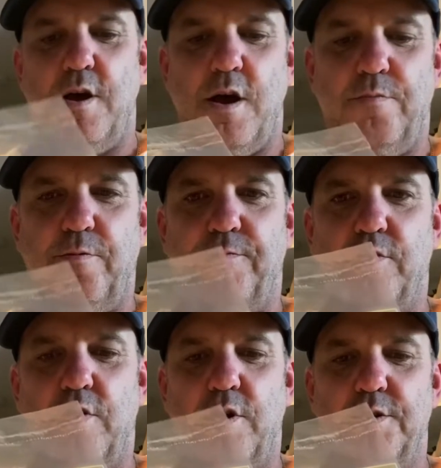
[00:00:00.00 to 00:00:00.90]
We've
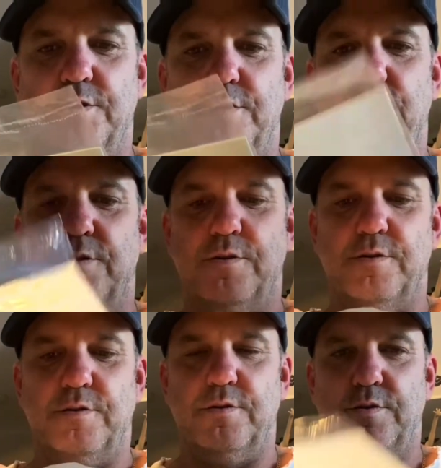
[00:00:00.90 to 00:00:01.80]
got
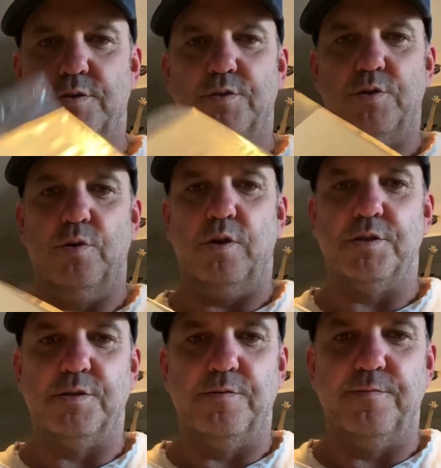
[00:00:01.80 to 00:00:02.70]
2
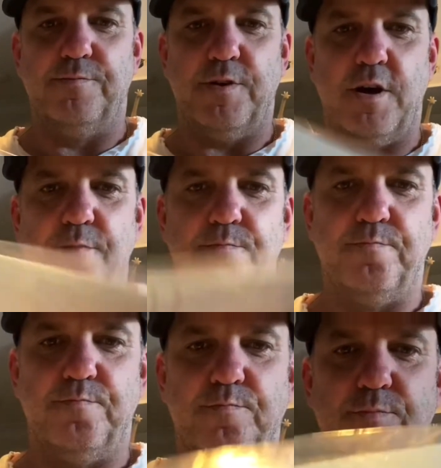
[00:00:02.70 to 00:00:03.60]
lots of
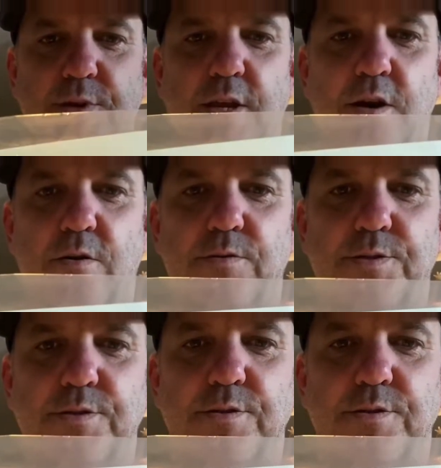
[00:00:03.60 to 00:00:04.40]
decals